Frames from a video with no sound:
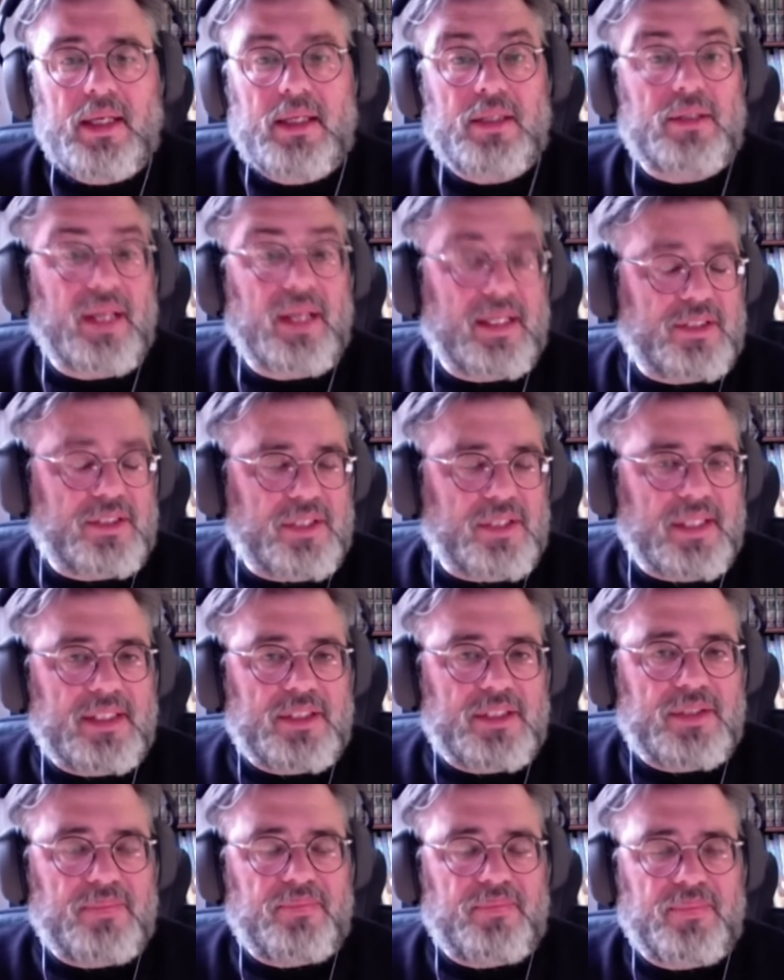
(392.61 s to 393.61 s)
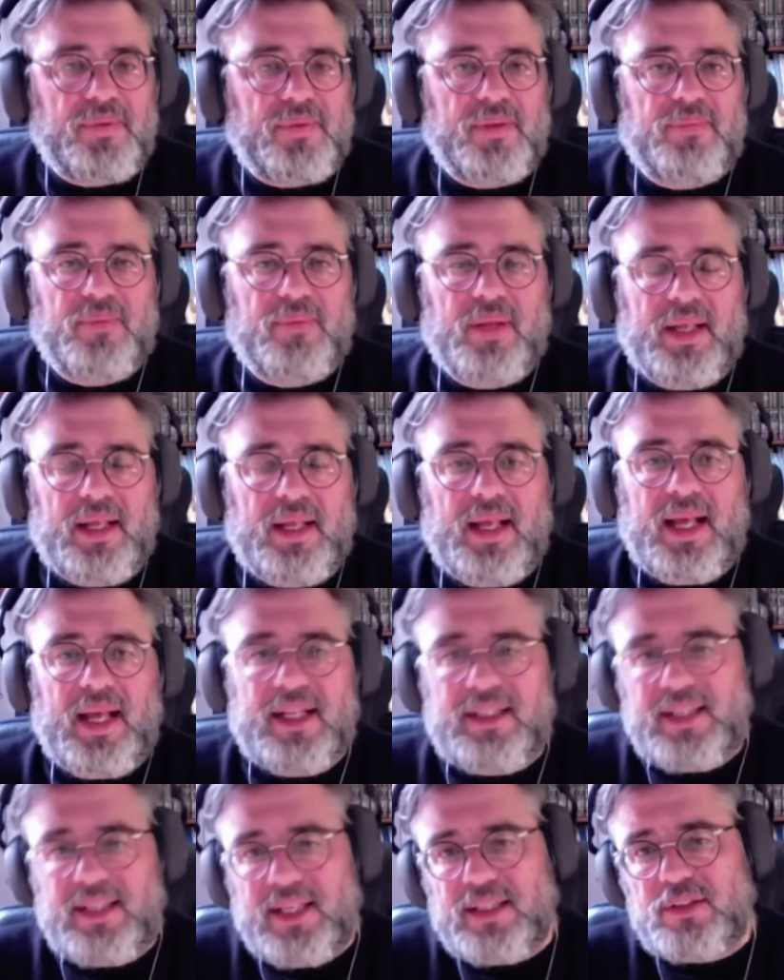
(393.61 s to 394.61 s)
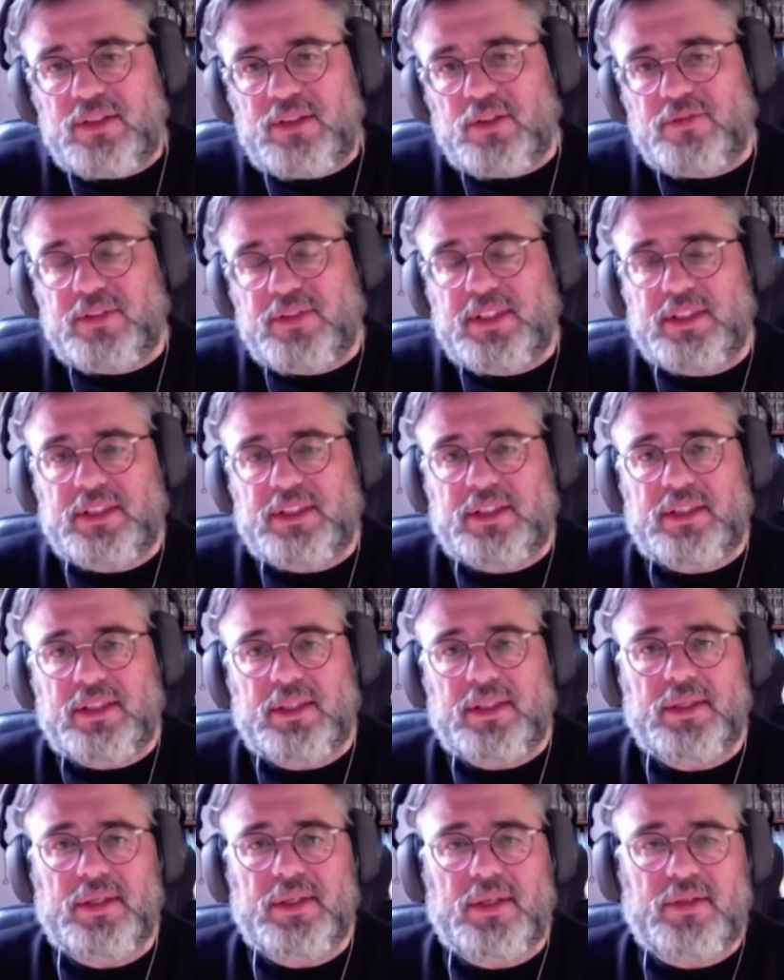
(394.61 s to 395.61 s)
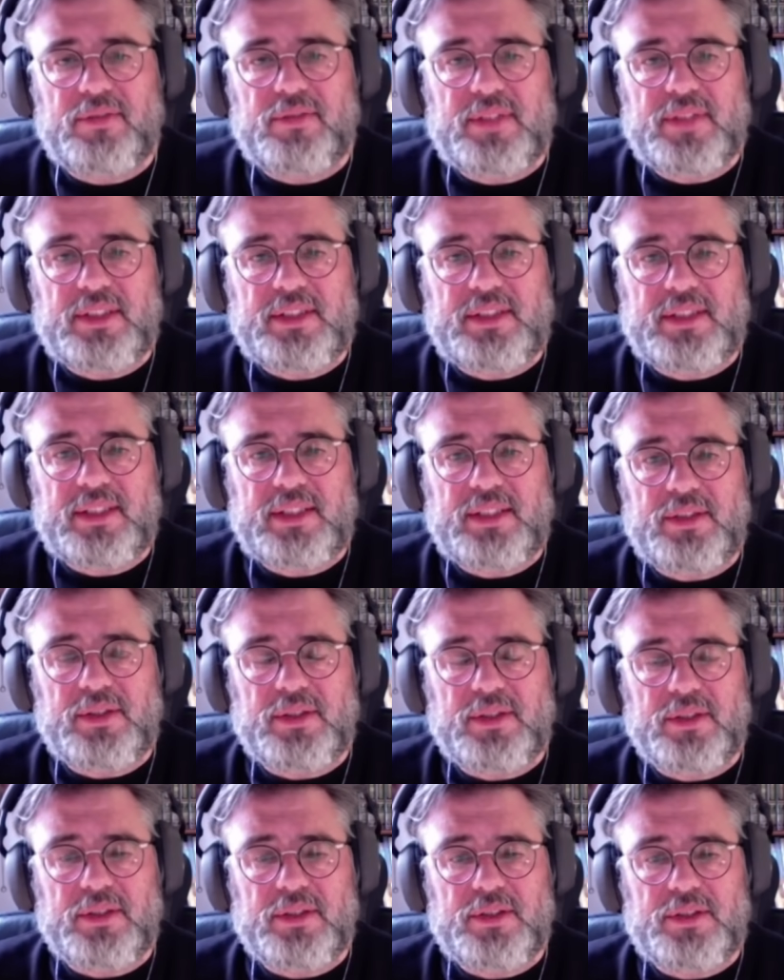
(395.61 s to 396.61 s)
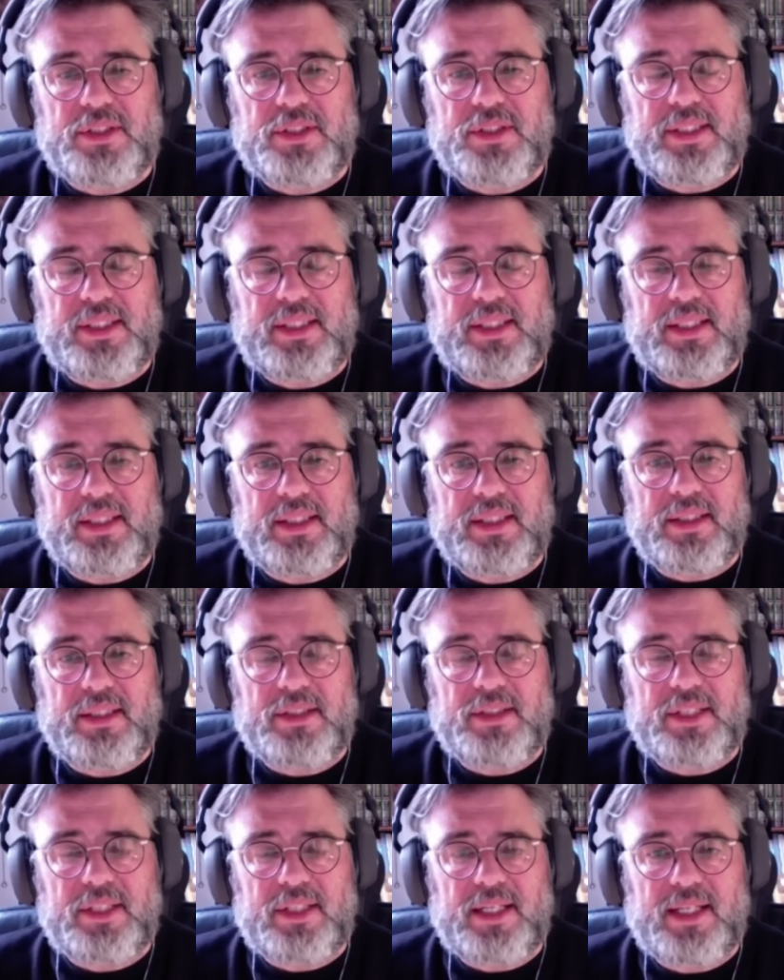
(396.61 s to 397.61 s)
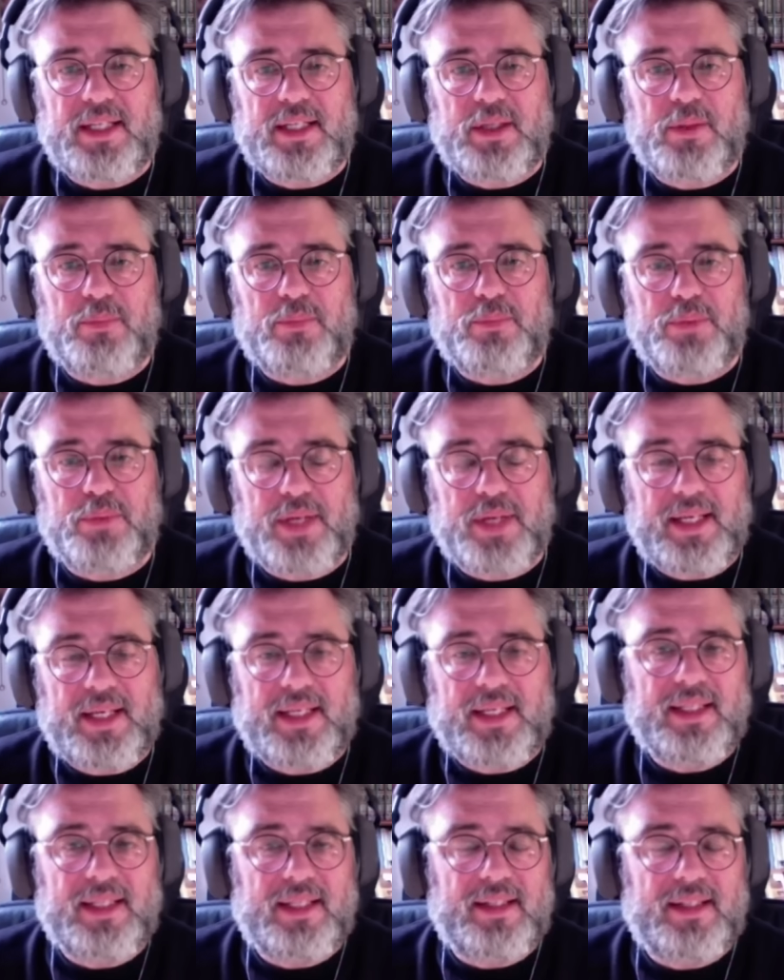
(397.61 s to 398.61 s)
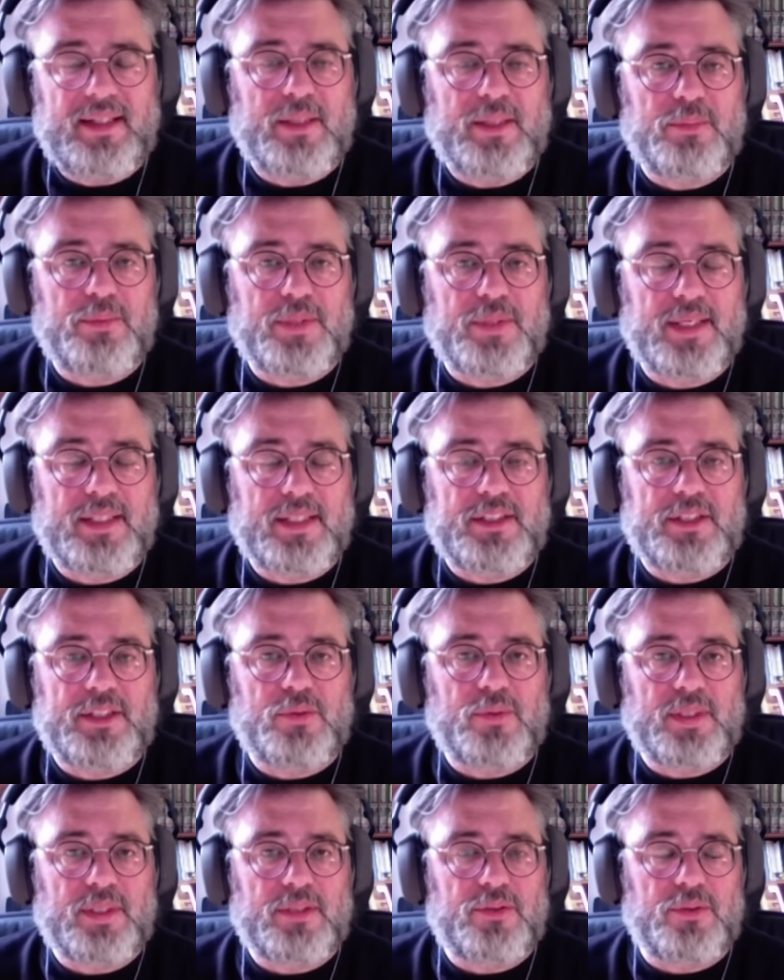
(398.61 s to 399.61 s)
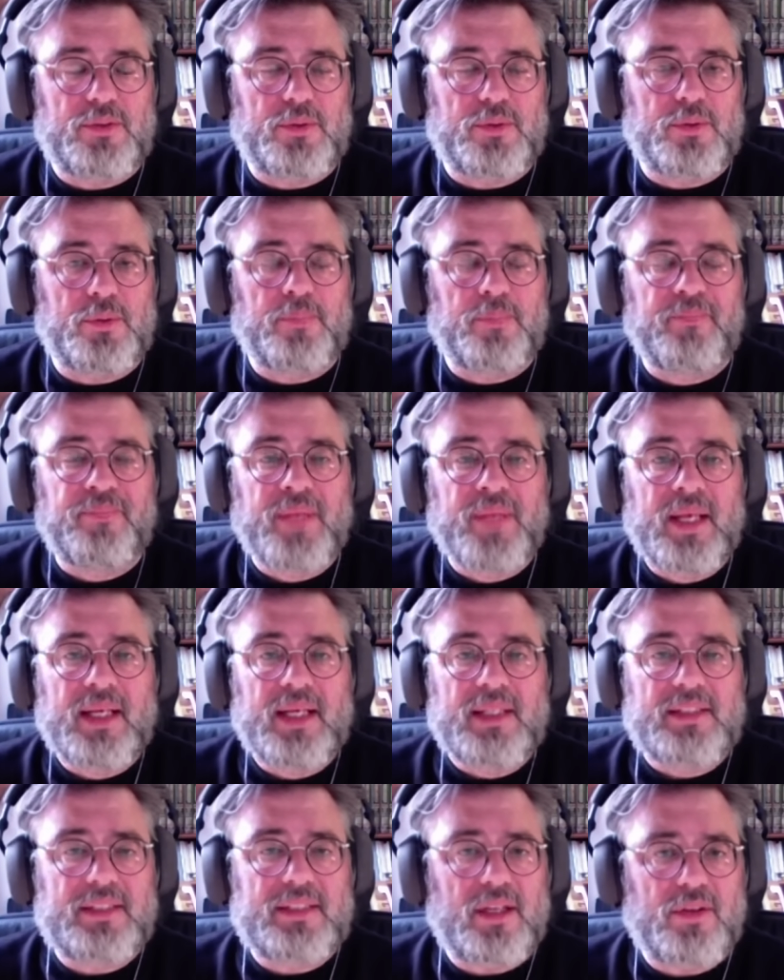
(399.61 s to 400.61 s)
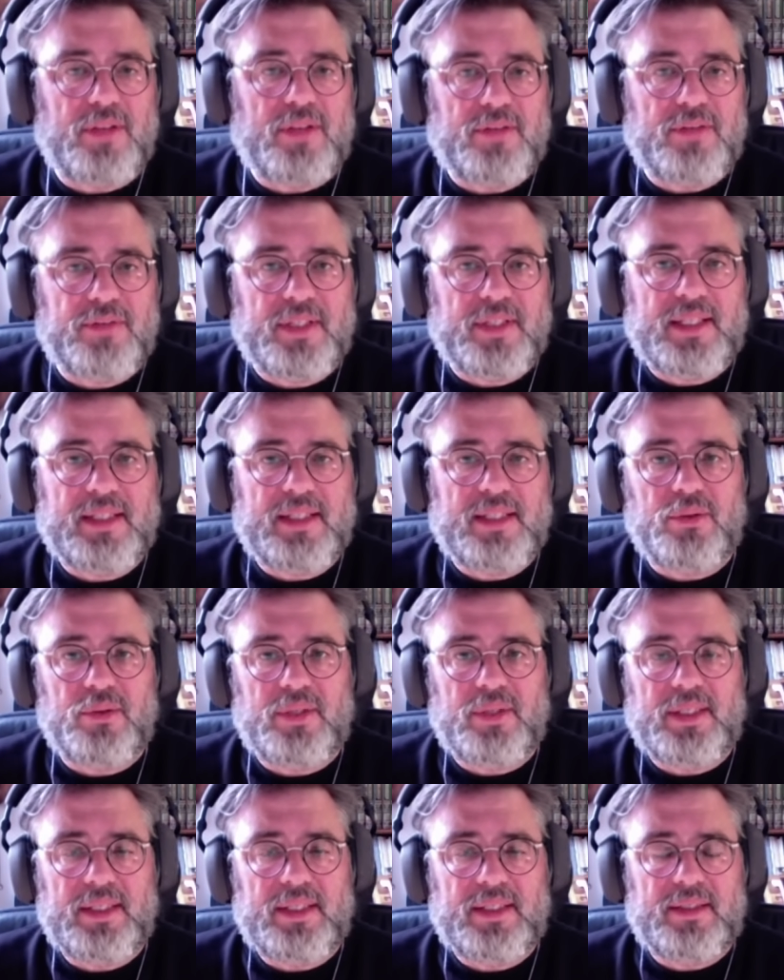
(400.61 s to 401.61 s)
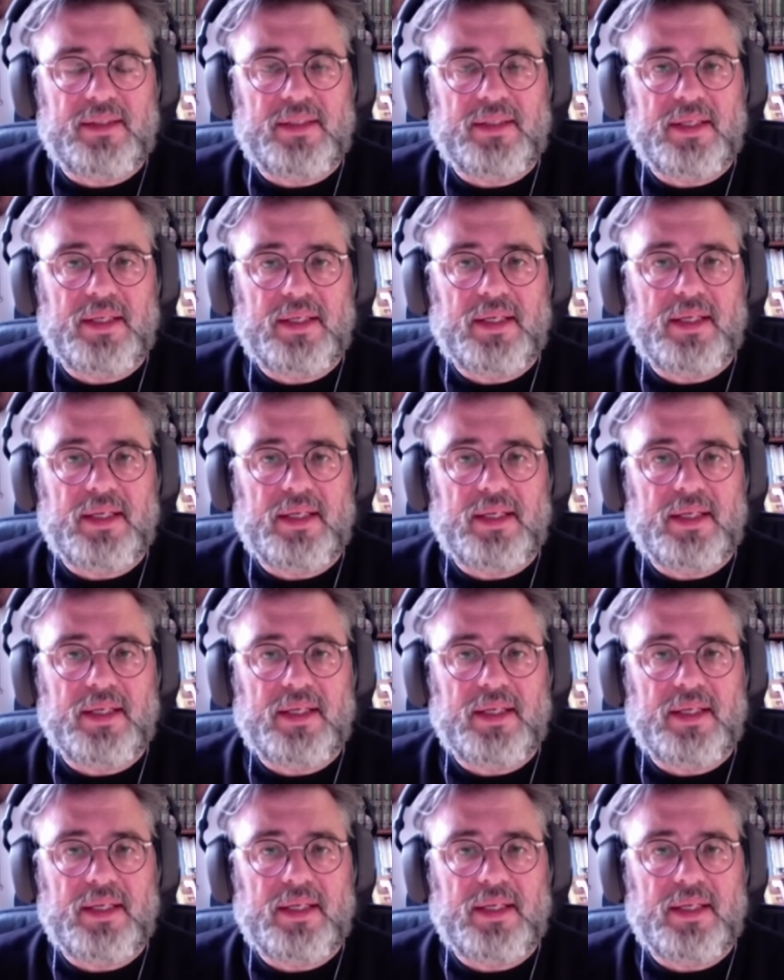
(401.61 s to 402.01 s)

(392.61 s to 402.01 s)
Uh, actually, at the end of this of this tenure, she she had a break, and in that break, she went to South Africa to lead